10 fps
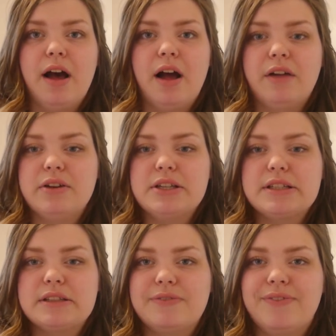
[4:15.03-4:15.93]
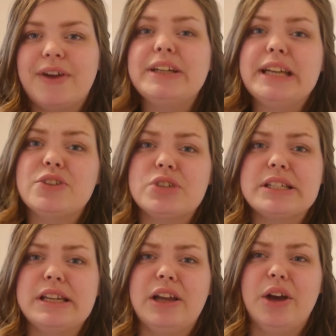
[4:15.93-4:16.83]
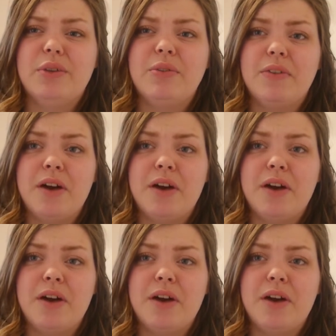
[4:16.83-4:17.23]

I was very dangerously low